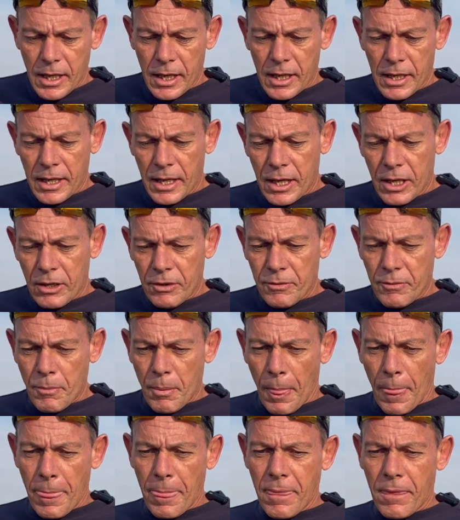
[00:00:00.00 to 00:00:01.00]
Now,
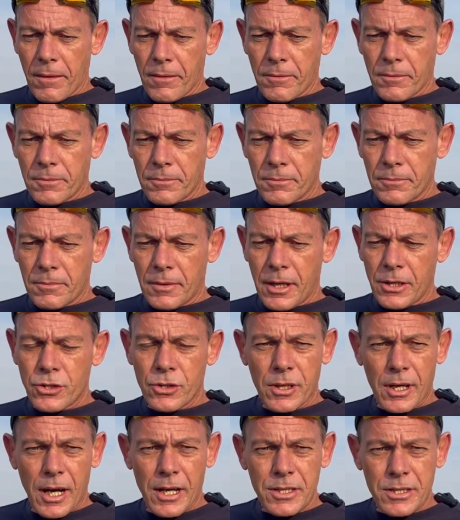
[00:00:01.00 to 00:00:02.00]
as you
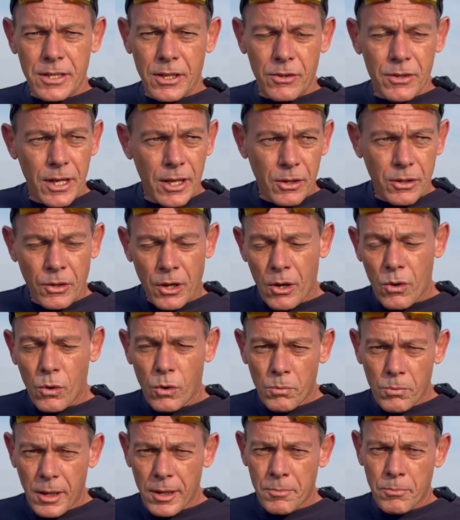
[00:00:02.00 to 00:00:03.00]
guys know, now all
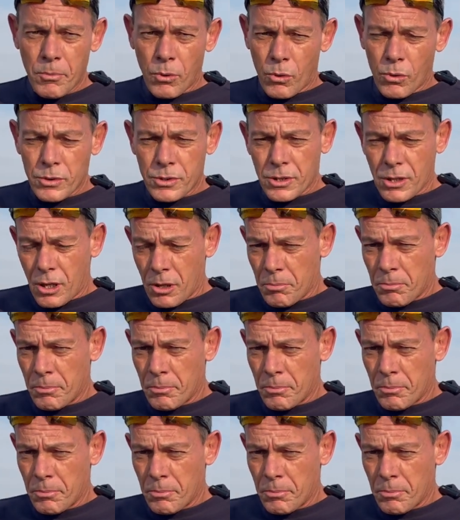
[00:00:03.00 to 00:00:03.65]
my ports are